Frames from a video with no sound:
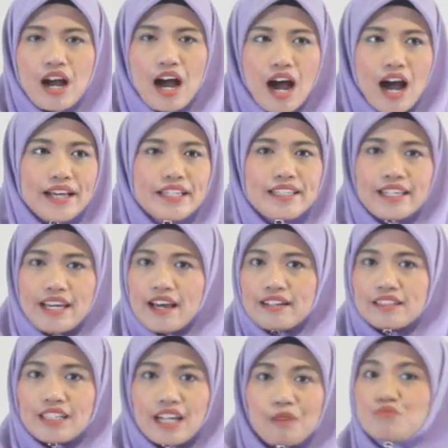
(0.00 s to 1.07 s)
I
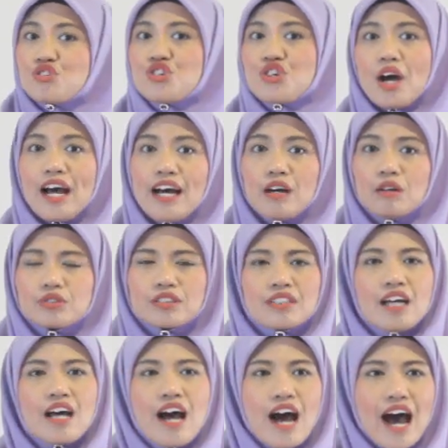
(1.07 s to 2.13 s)
can come to your house.
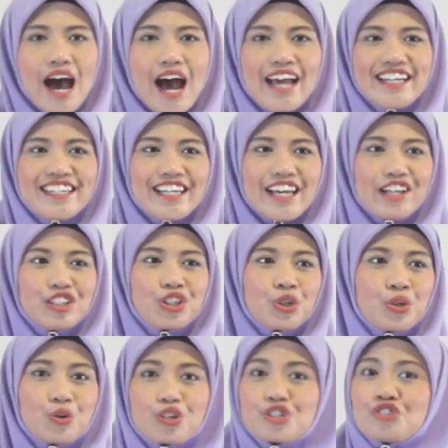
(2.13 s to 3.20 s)
I can
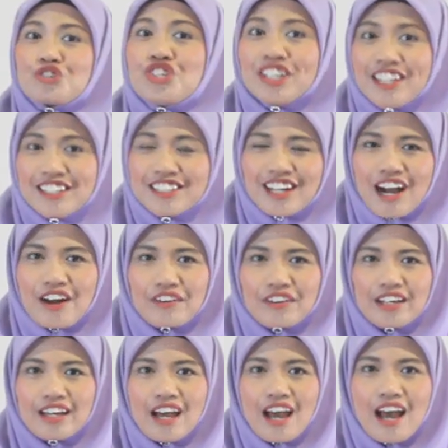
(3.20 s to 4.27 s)
cook chicken
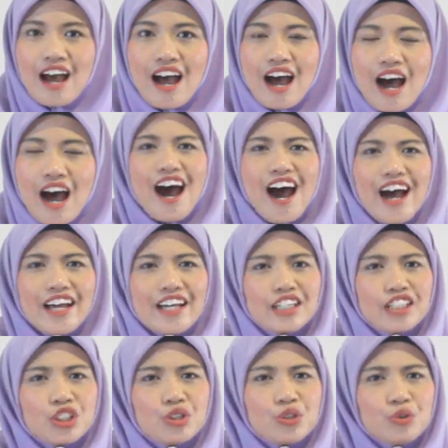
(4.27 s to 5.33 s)
curry.
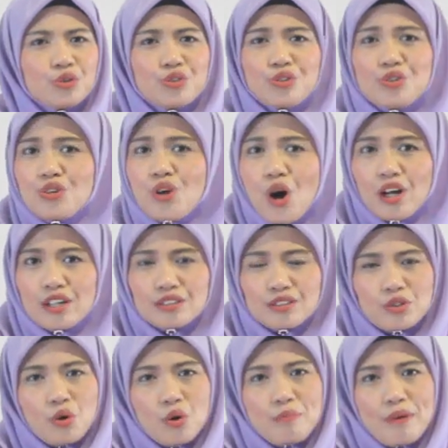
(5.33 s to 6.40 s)
I could
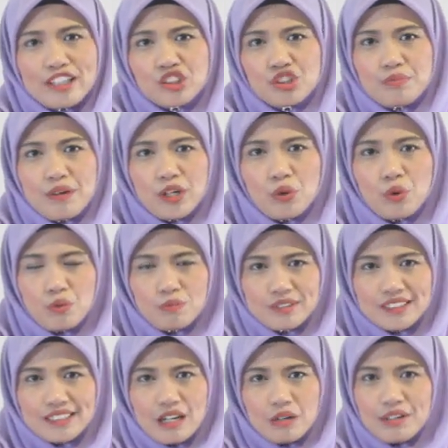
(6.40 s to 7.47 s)
not go back to my
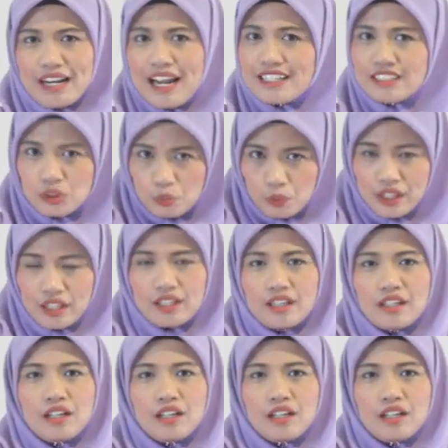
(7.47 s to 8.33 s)
hometown last week.